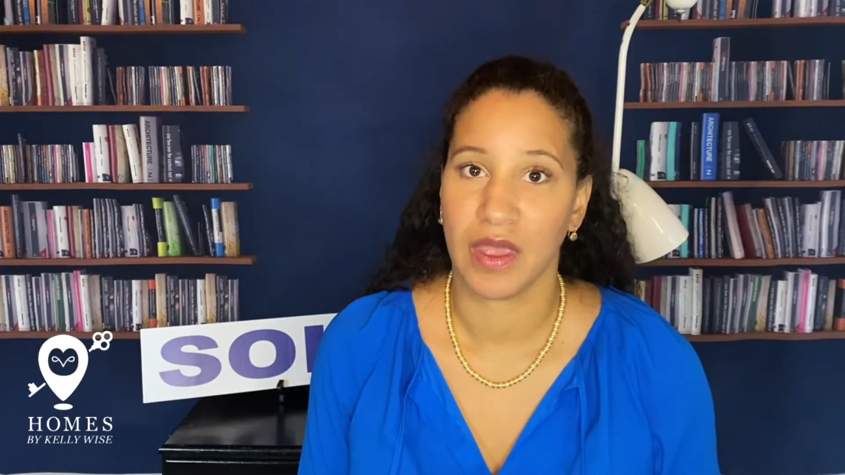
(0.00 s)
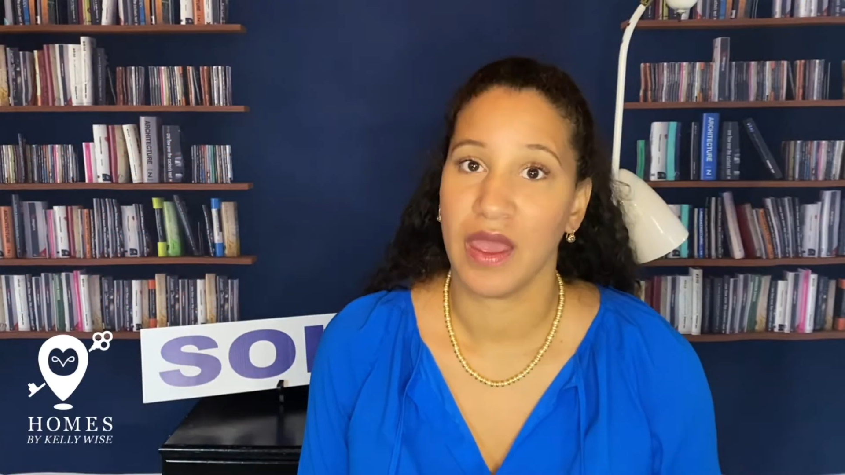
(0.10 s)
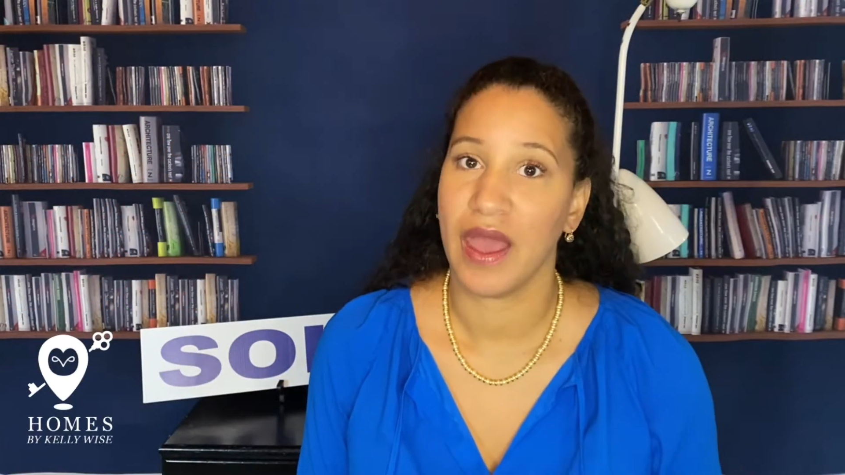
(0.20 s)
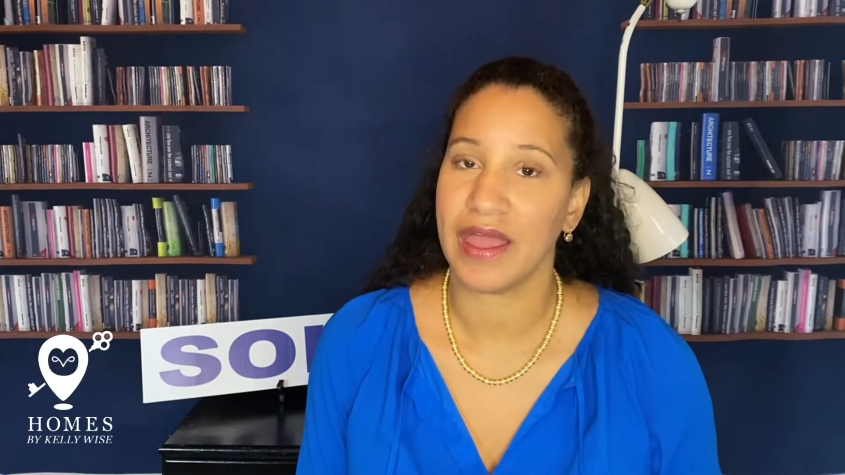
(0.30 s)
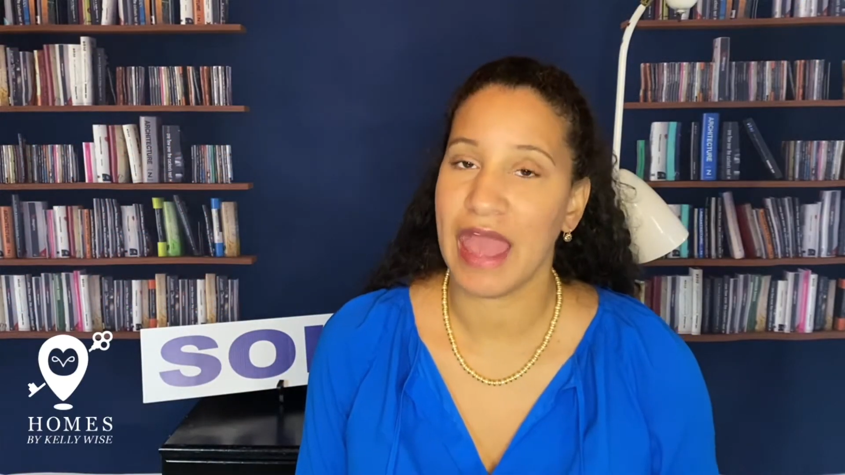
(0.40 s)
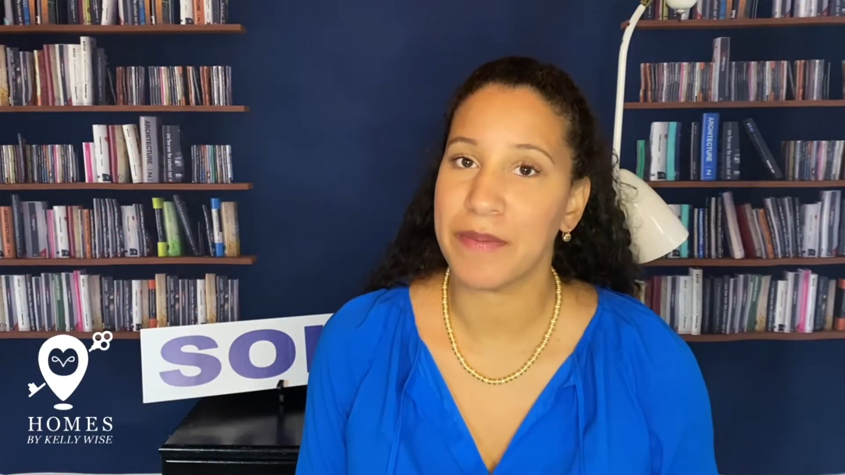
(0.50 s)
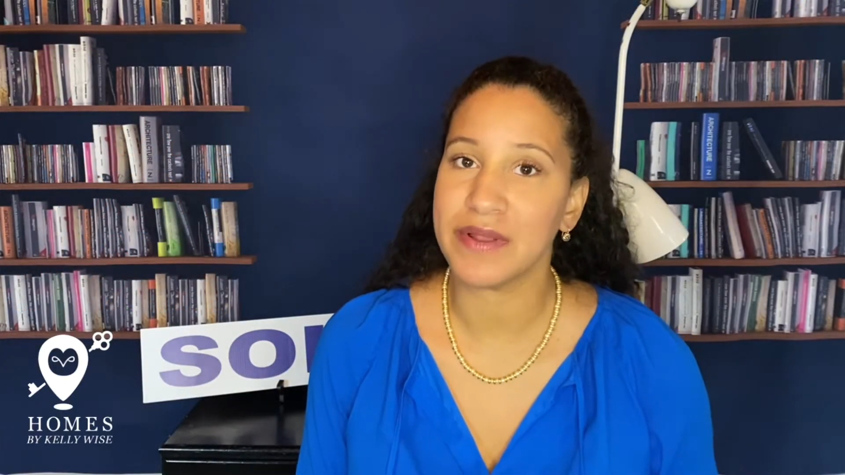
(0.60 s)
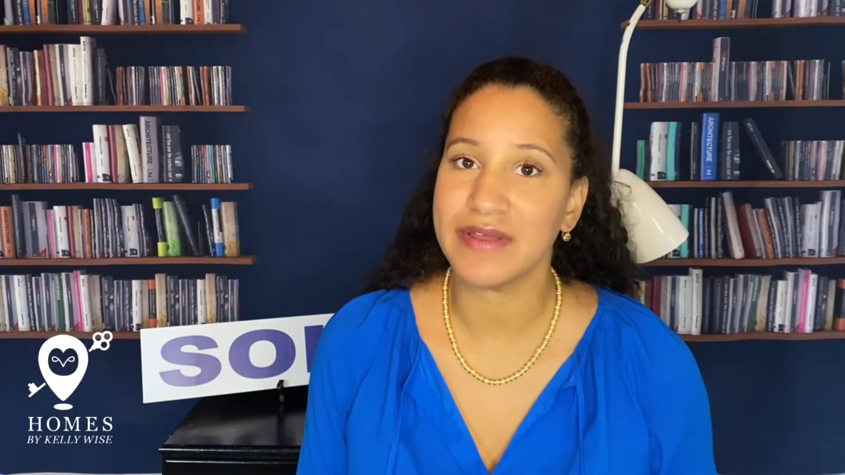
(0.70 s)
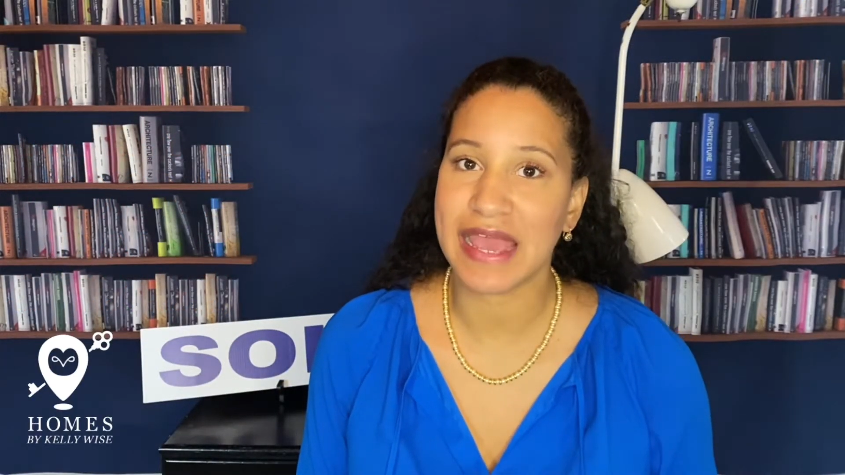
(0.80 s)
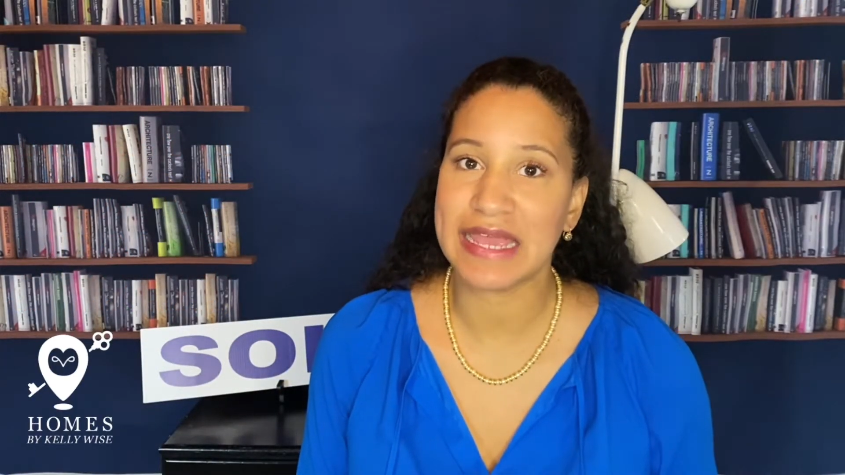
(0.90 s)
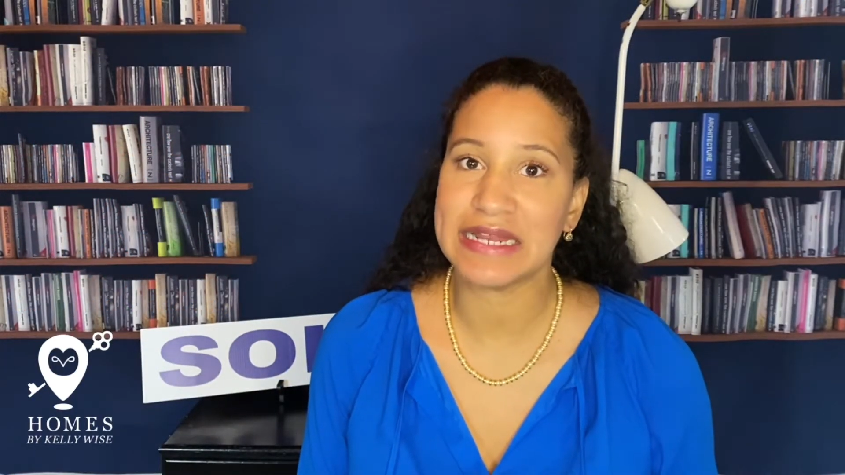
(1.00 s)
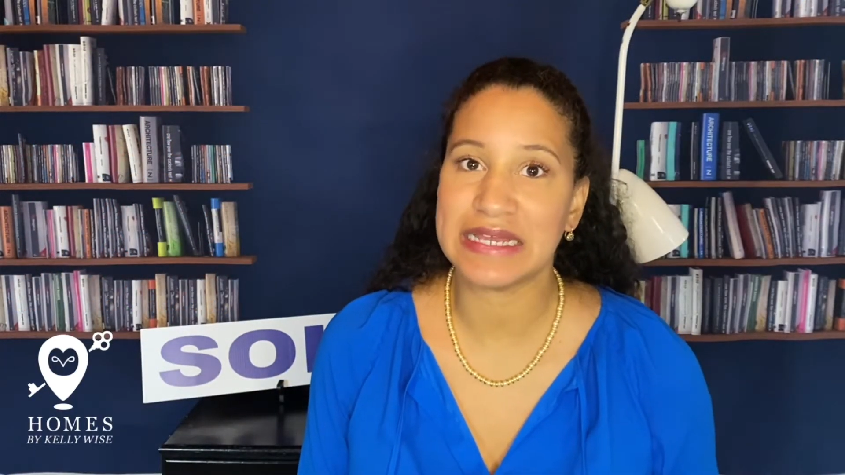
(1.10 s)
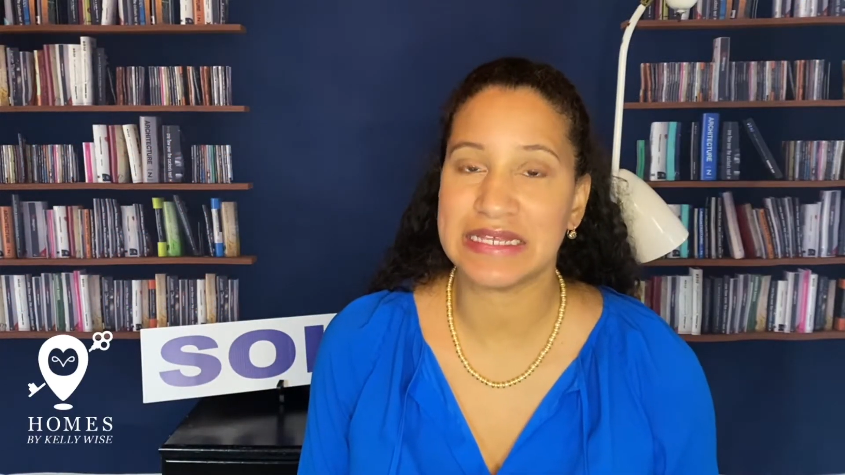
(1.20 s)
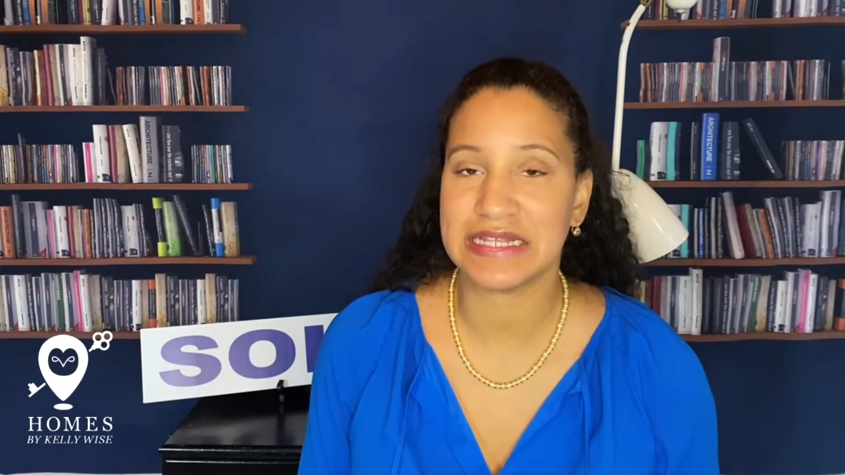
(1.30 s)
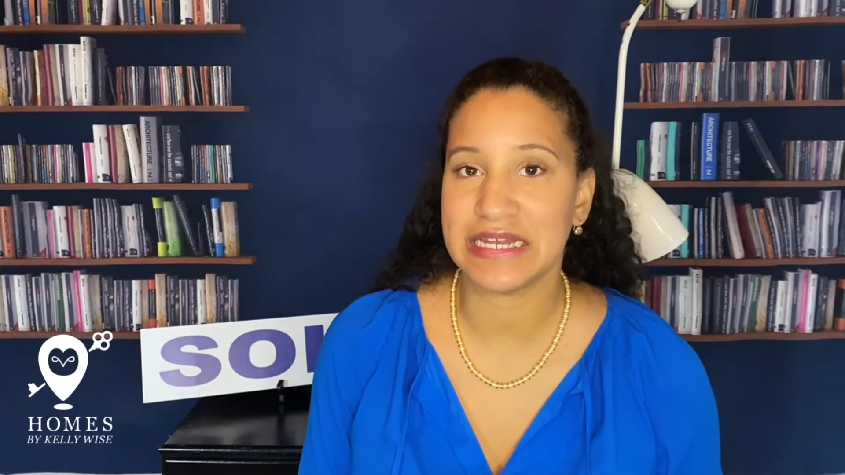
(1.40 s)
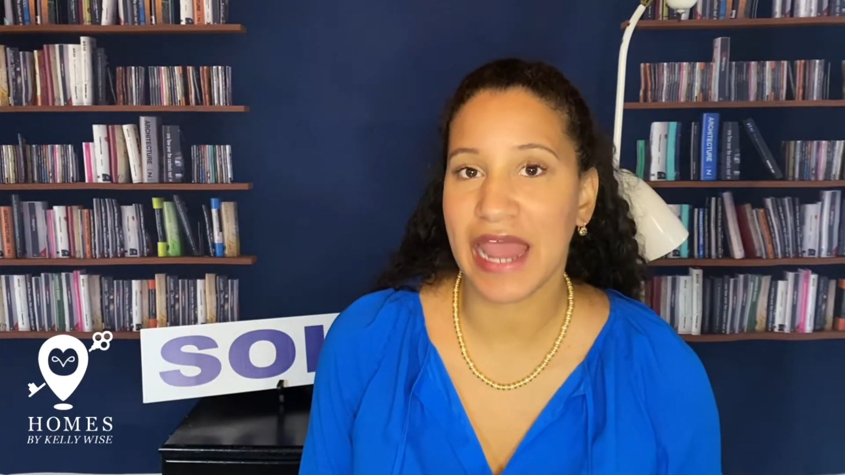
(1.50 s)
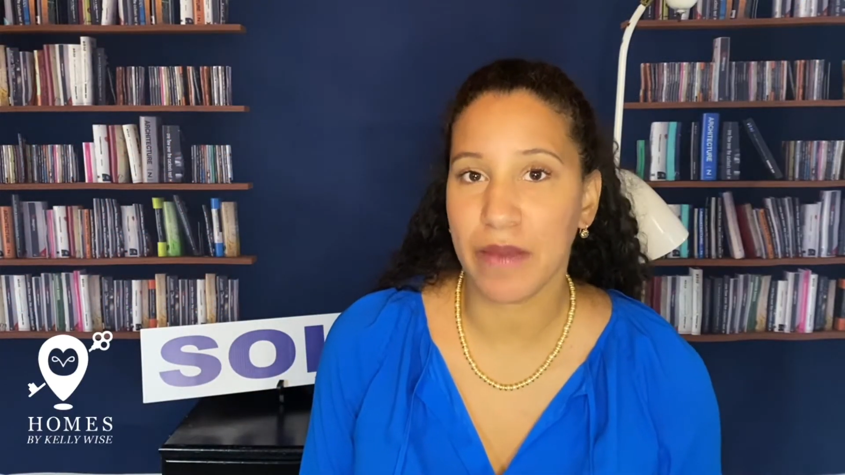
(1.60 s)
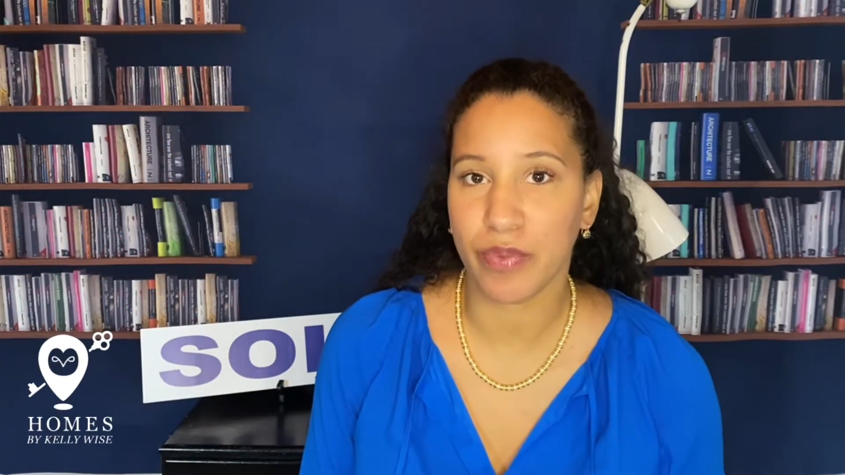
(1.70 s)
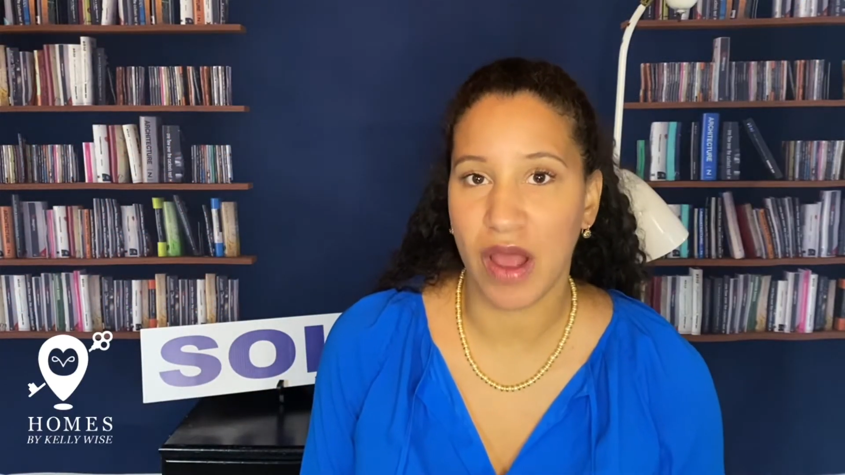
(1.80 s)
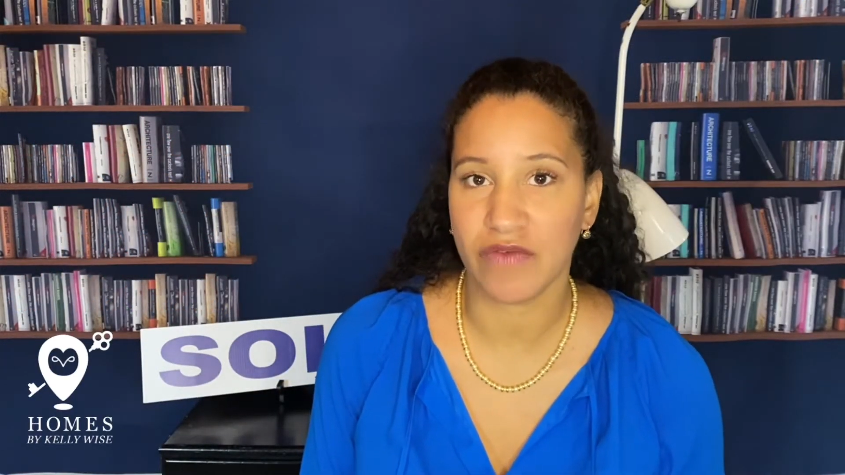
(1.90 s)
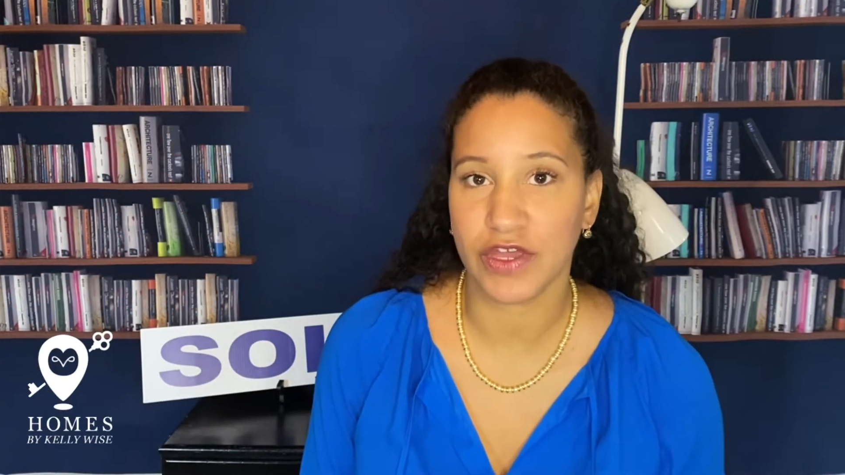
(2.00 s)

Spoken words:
A capital gain is the net profit